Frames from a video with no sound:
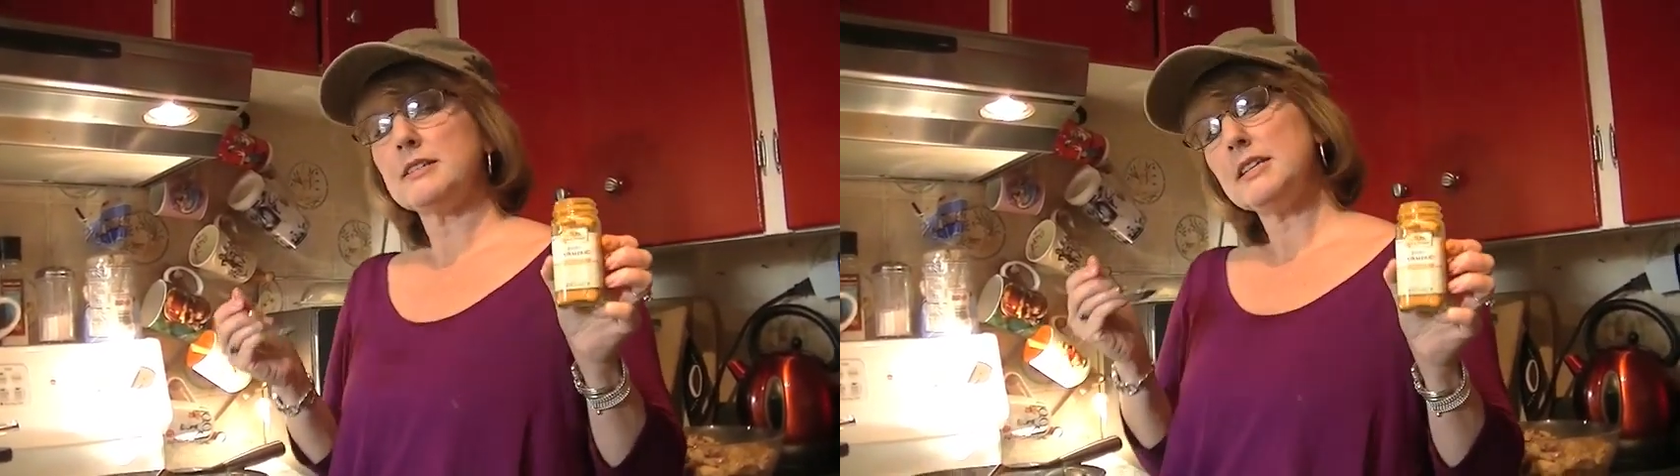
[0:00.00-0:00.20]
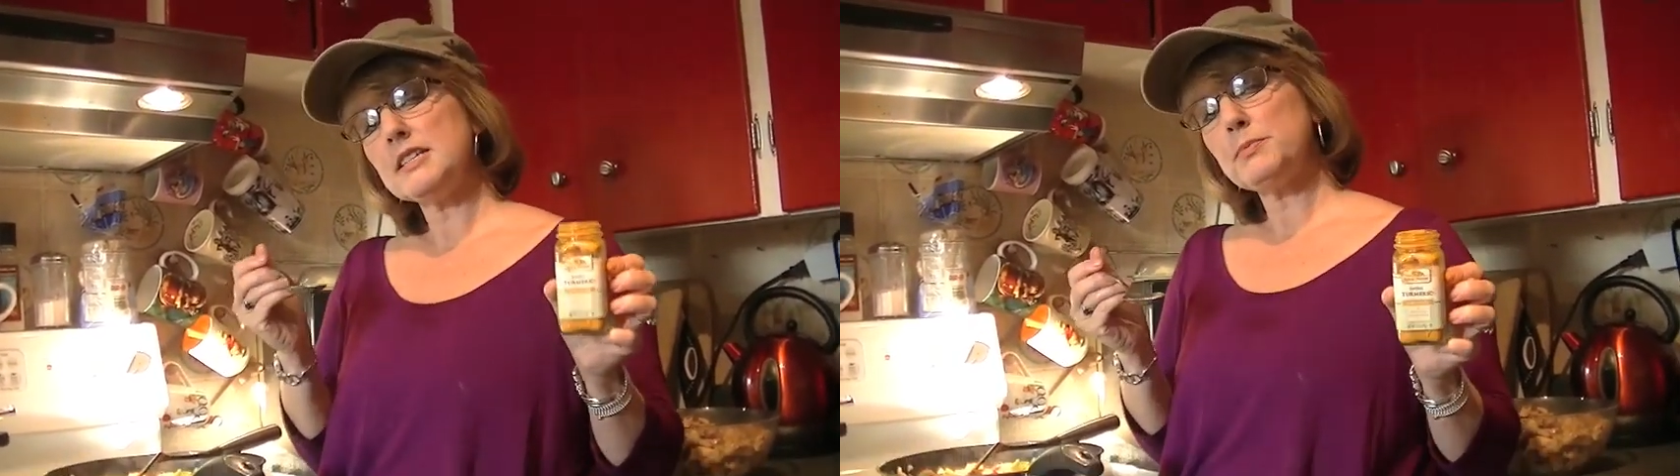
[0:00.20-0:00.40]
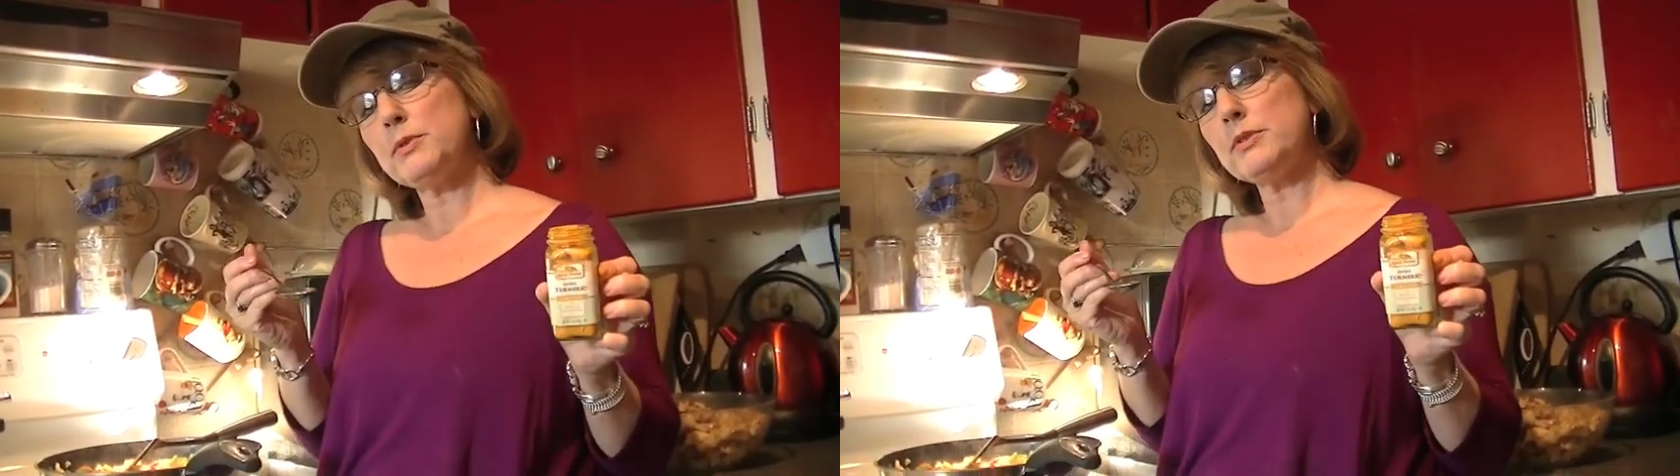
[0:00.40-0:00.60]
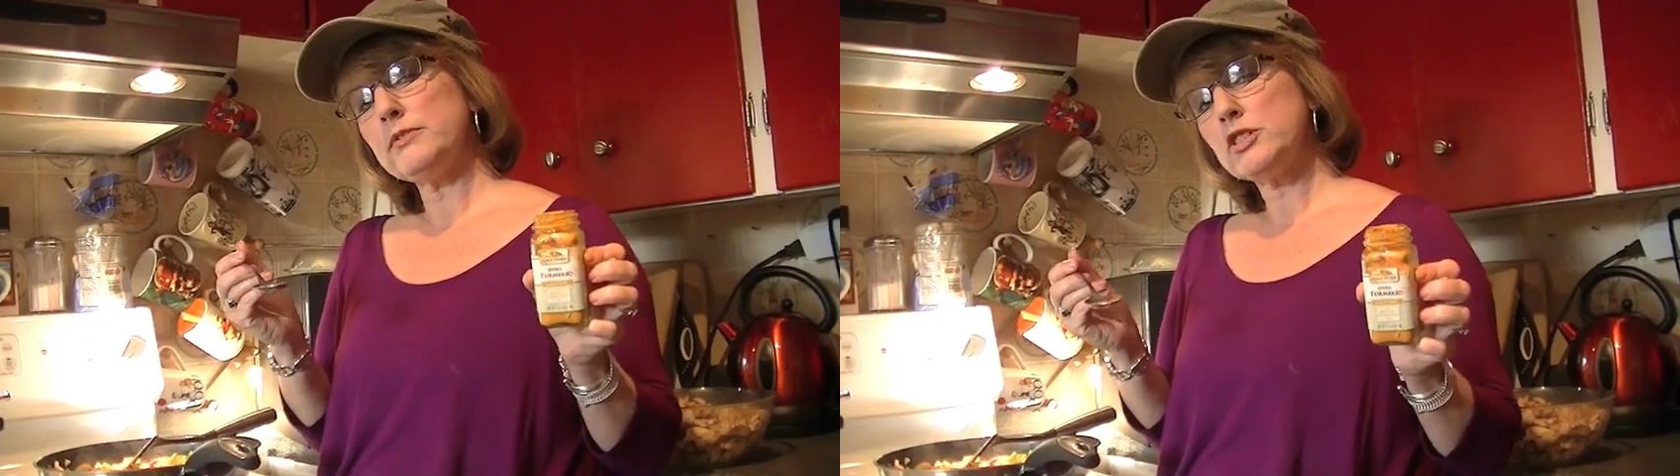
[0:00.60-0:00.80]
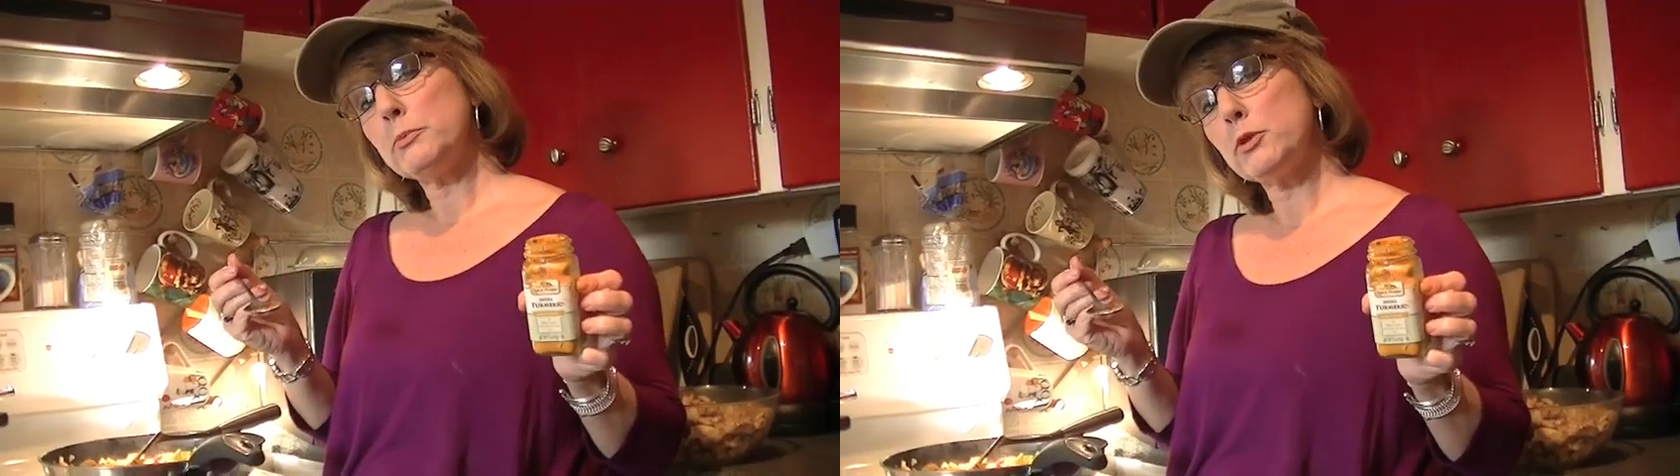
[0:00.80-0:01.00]
teaspoon
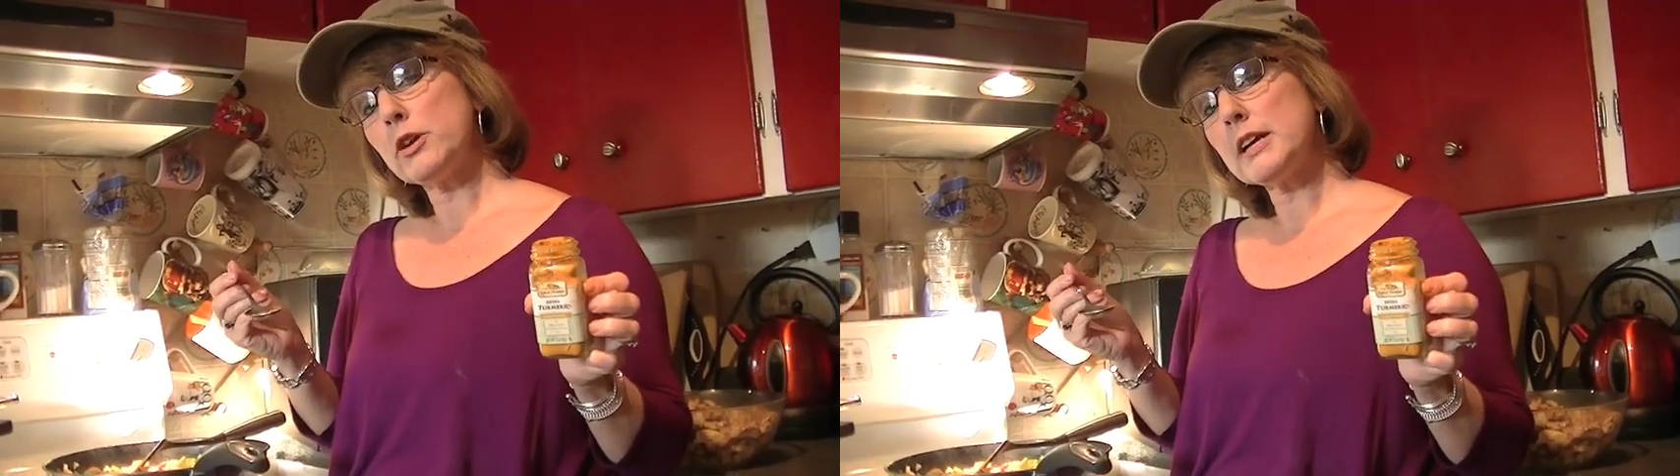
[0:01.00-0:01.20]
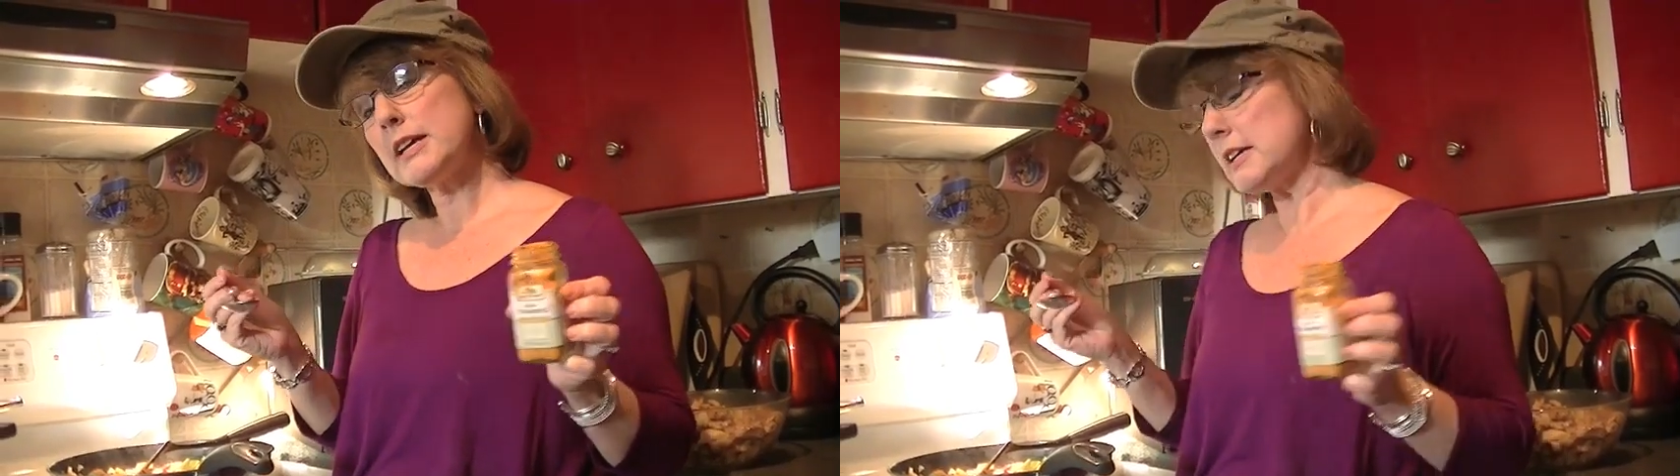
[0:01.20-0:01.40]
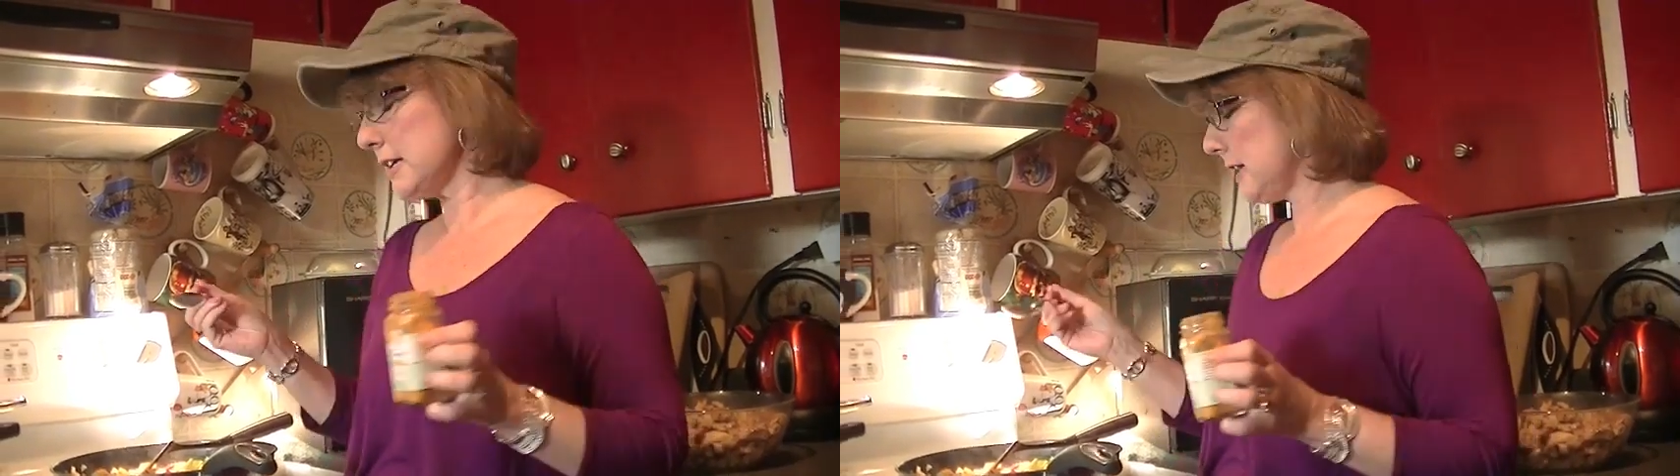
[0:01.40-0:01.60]
of turmeric,